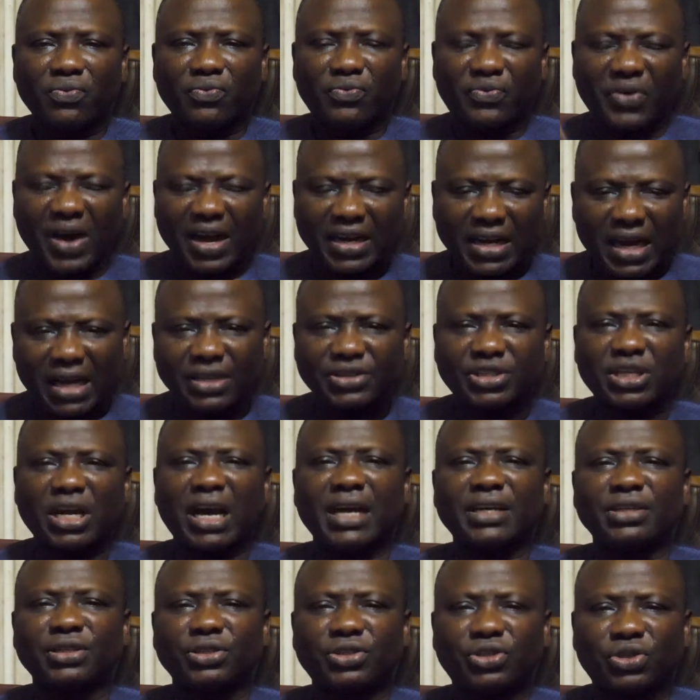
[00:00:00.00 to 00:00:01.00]

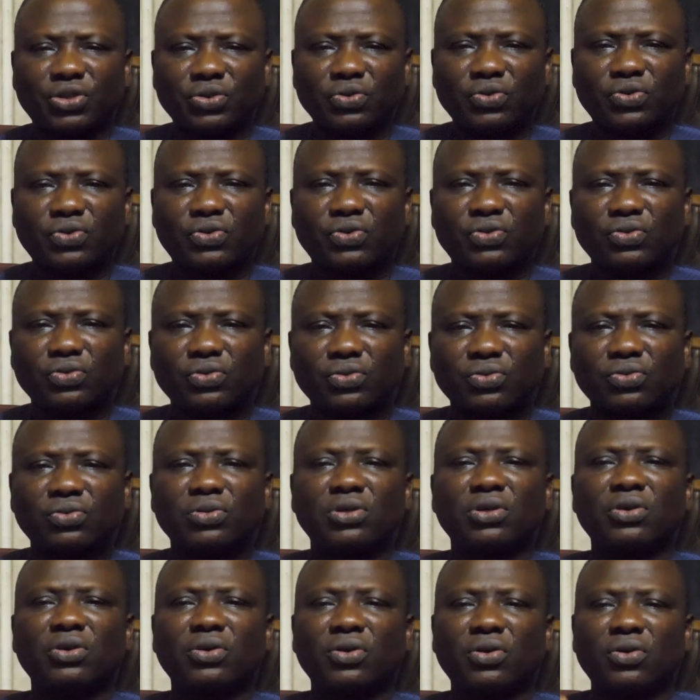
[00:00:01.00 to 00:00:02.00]
financial issues,
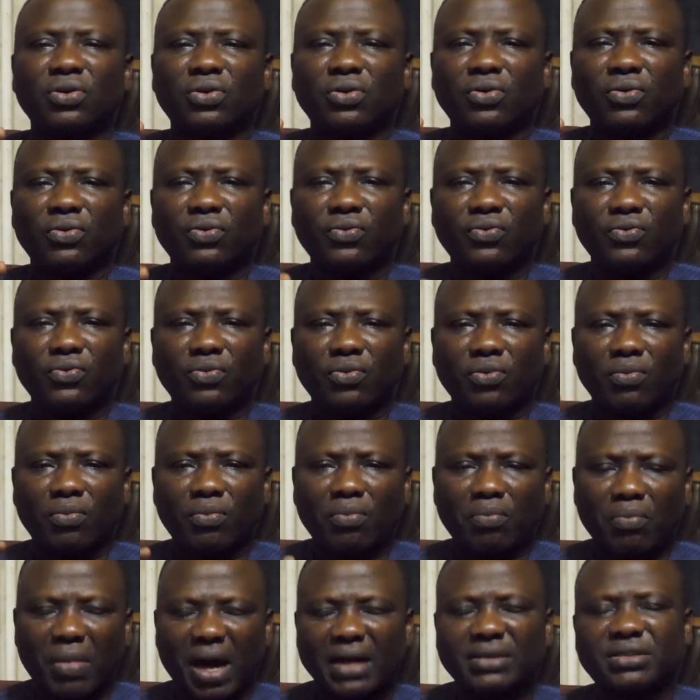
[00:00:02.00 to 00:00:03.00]

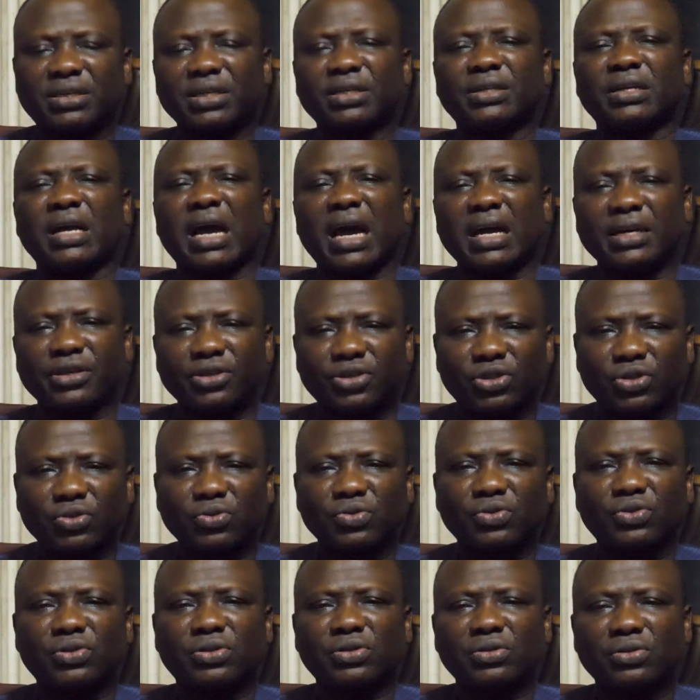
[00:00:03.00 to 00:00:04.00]
material
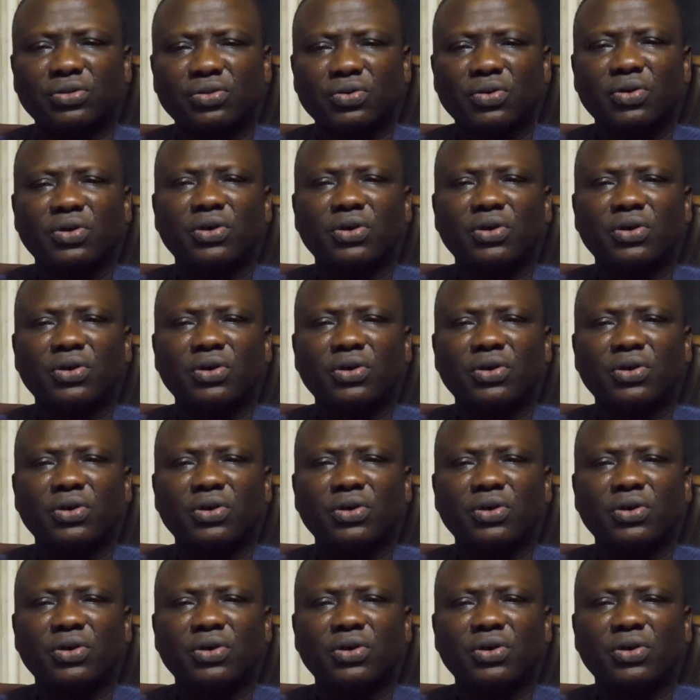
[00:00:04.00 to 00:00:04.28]
issues,